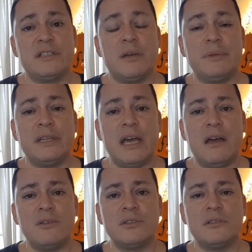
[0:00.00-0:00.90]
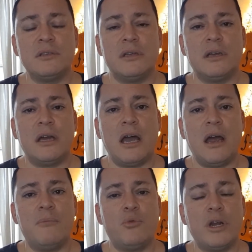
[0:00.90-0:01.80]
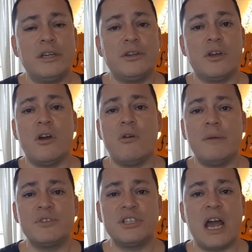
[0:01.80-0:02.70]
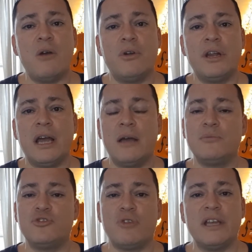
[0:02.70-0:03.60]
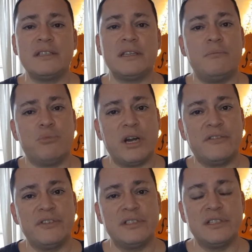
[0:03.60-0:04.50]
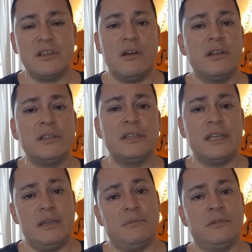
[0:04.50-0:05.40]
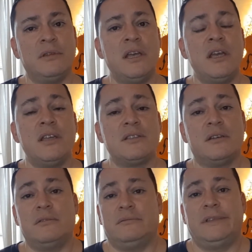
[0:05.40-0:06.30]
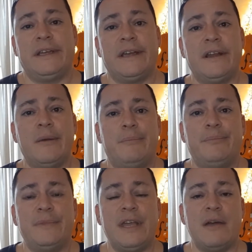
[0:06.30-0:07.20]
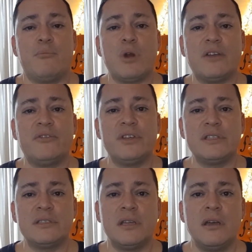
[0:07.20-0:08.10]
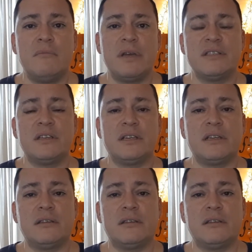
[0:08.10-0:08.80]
up in the house, I'm ready to go. I'm showered, I'm dressed, and breakfast is on the table. So they get up, they have breakfast, my son